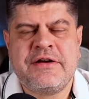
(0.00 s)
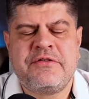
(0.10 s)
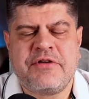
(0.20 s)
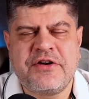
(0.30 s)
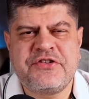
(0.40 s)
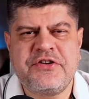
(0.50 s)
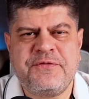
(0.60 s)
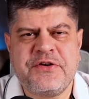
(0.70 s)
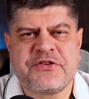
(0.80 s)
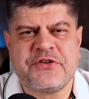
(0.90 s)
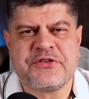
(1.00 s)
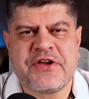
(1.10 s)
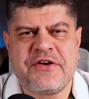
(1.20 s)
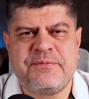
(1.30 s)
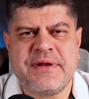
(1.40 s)
Russian officials
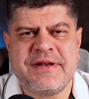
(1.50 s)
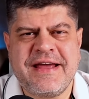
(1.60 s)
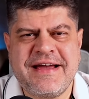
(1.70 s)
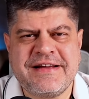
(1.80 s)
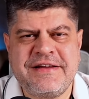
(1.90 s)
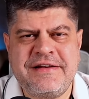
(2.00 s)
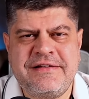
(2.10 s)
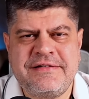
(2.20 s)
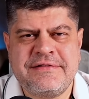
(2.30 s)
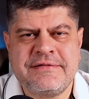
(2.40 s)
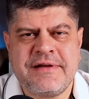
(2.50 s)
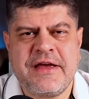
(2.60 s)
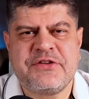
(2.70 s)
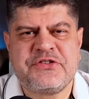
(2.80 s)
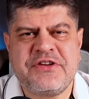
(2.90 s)
have been acting
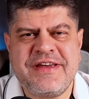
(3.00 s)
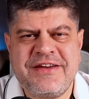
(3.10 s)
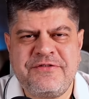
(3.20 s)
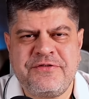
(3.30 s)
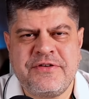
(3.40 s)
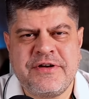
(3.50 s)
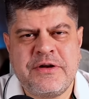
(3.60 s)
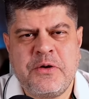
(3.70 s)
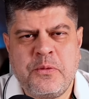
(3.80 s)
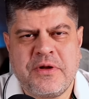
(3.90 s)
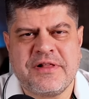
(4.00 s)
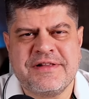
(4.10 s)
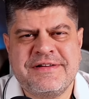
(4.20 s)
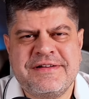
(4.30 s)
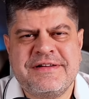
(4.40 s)
as if,
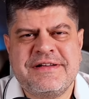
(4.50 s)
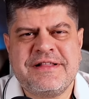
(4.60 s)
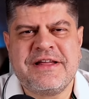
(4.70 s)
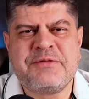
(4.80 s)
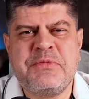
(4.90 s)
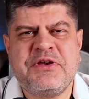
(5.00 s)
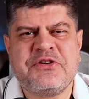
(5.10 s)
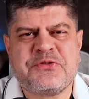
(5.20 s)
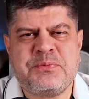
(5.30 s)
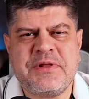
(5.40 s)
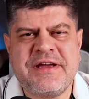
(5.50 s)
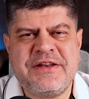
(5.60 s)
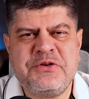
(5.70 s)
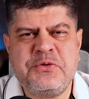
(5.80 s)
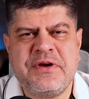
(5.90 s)
well, let me
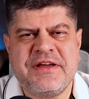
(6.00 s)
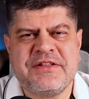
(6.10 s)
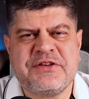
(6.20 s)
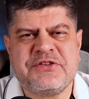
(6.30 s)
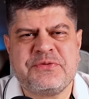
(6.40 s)
explain you in this